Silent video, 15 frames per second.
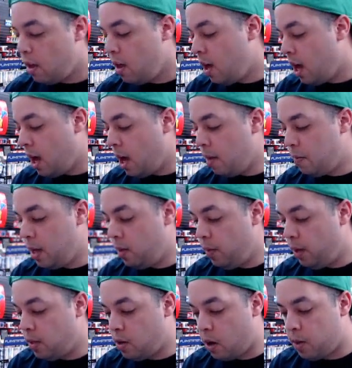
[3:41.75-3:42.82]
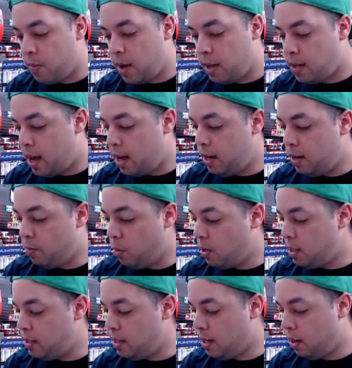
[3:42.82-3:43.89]
and we can talk about that in more
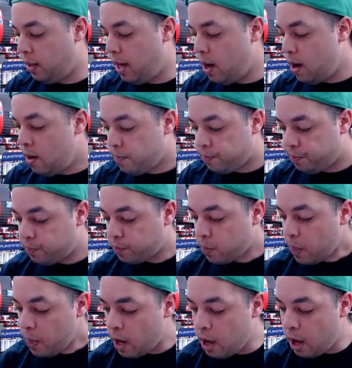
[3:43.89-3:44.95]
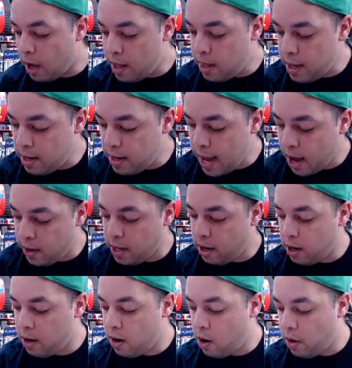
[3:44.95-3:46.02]
detail later. And then down
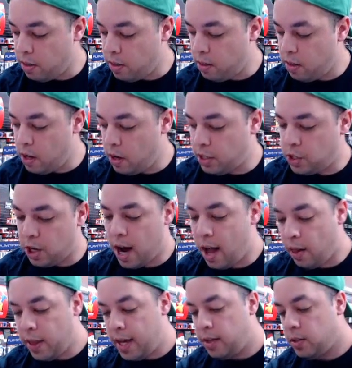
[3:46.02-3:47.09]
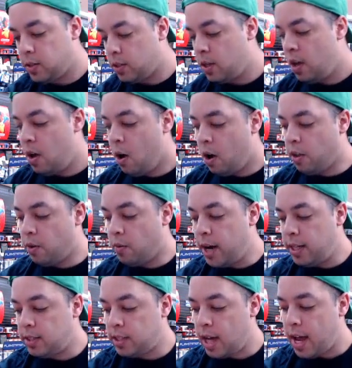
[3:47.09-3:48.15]
here is your out lanes. On the
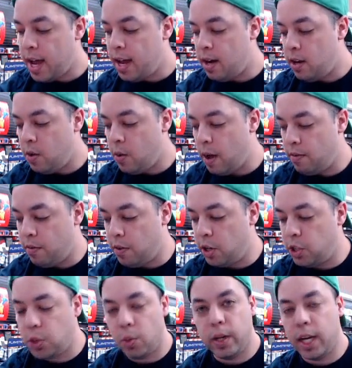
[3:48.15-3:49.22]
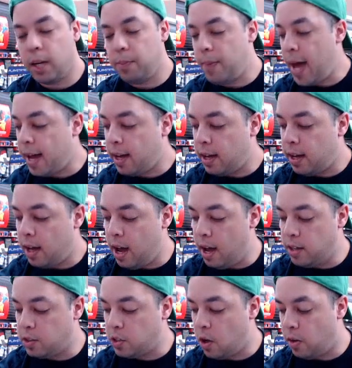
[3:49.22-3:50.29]
right side, you have a virtual kickback.
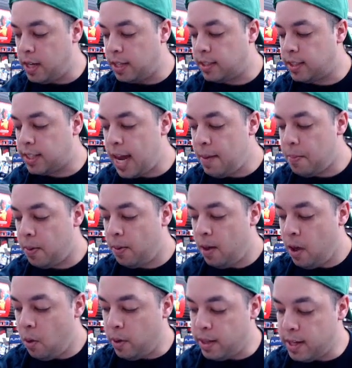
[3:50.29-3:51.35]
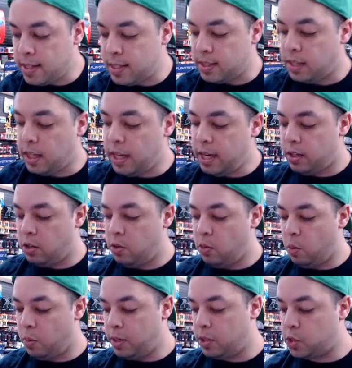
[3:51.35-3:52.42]
It's called the escape. When this is lit, you
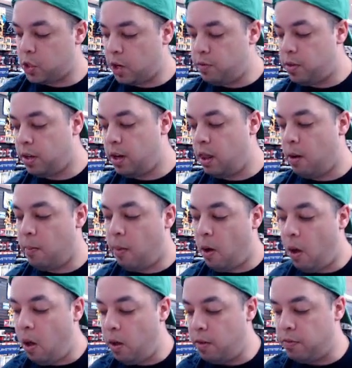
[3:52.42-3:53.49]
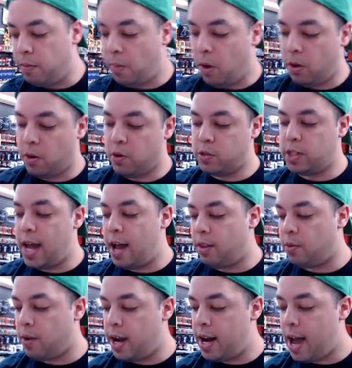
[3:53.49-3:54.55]
will be served another ball if the ball goes down
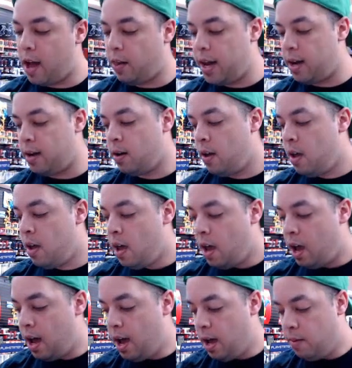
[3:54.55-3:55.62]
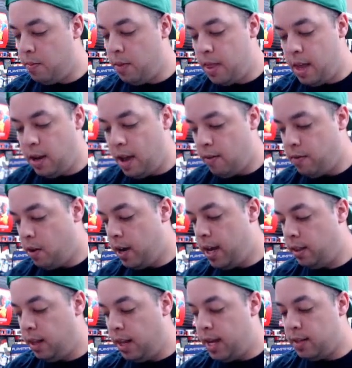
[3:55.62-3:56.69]
the right out lane. And then you have your
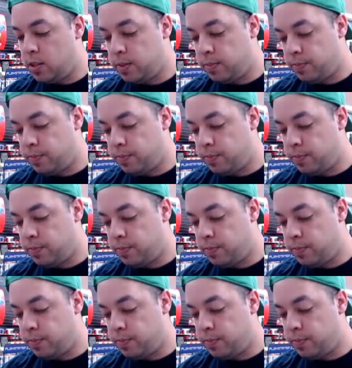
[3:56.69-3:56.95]
in lanes.